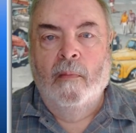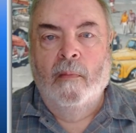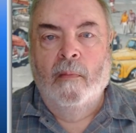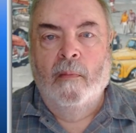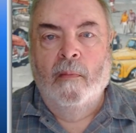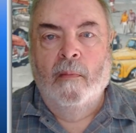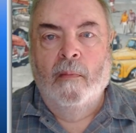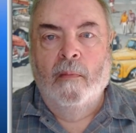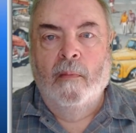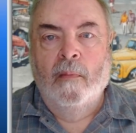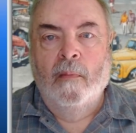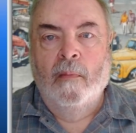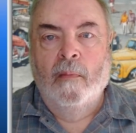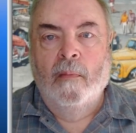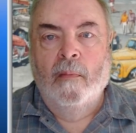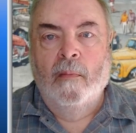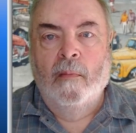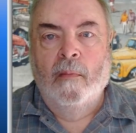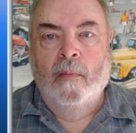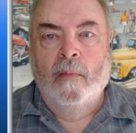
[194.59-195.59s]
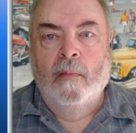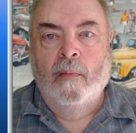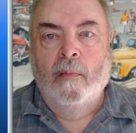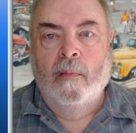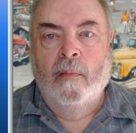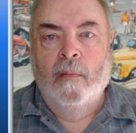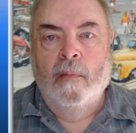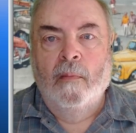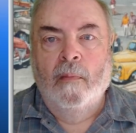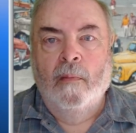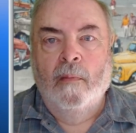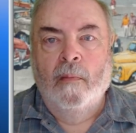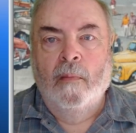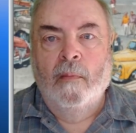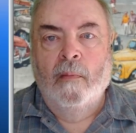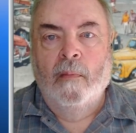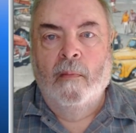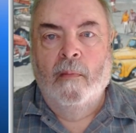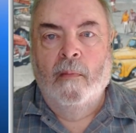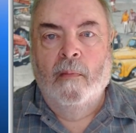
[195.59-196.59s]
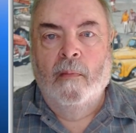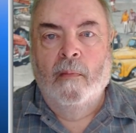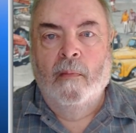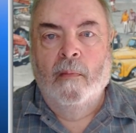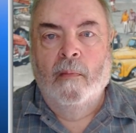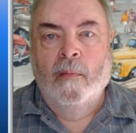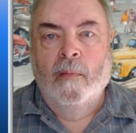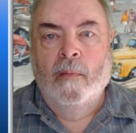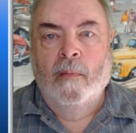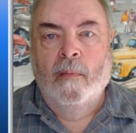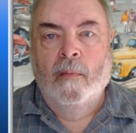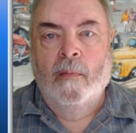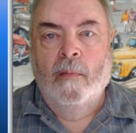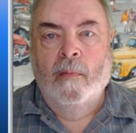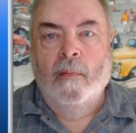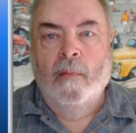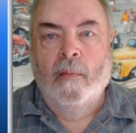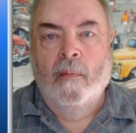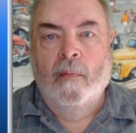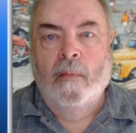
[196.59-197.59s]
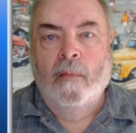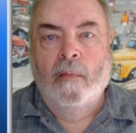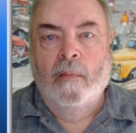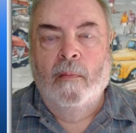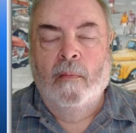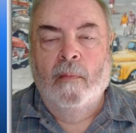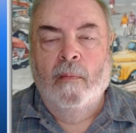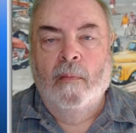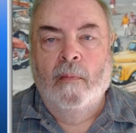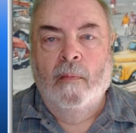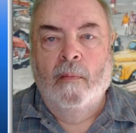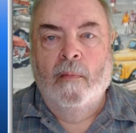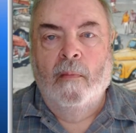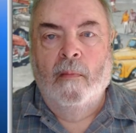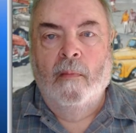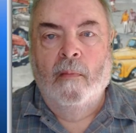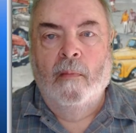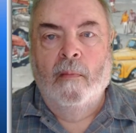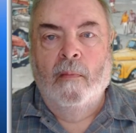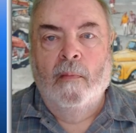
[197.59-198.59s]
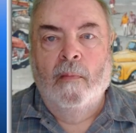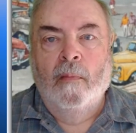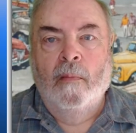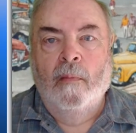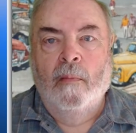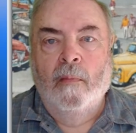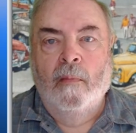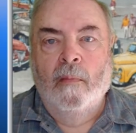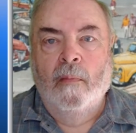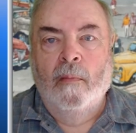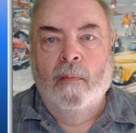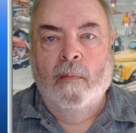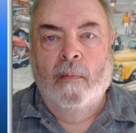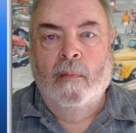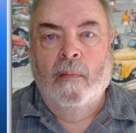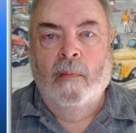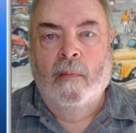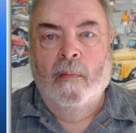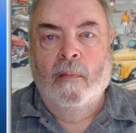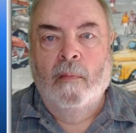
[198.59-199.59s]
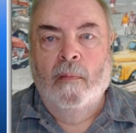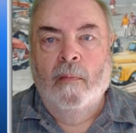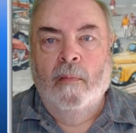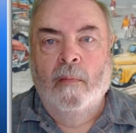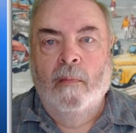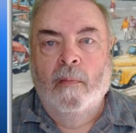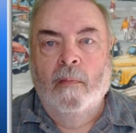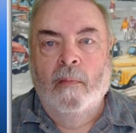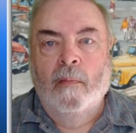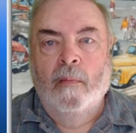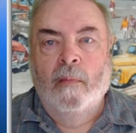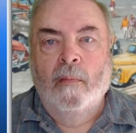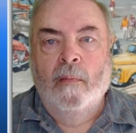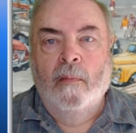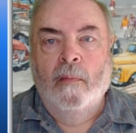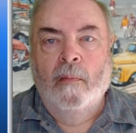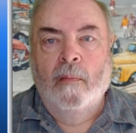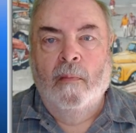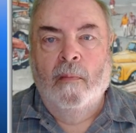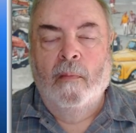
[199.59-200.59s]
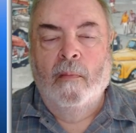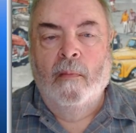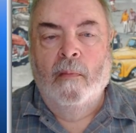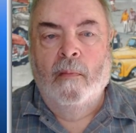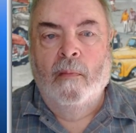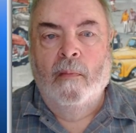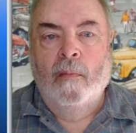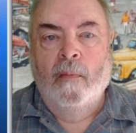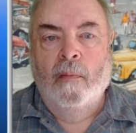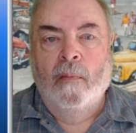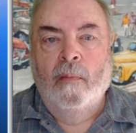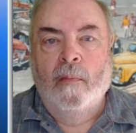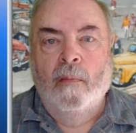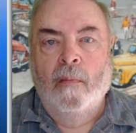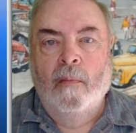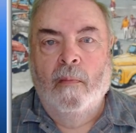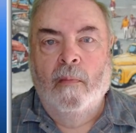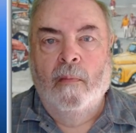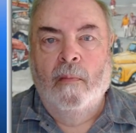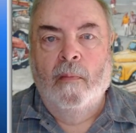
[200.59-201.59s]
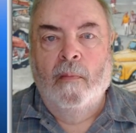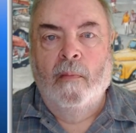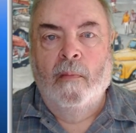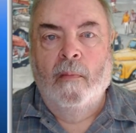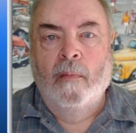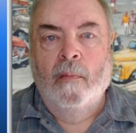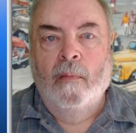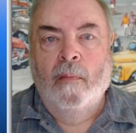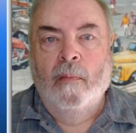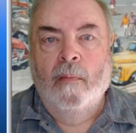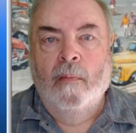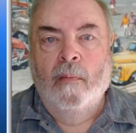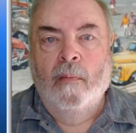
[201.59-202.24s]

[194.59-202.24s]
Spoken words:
The person shown says nothing.